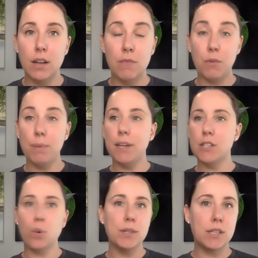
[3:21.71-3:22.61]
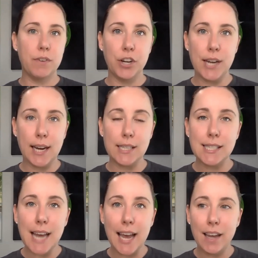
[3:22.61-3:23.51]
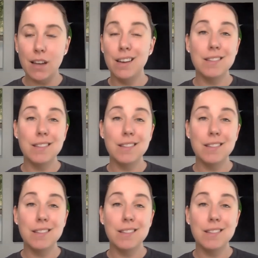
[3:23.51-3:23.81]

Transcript: For me, it's always the very next day.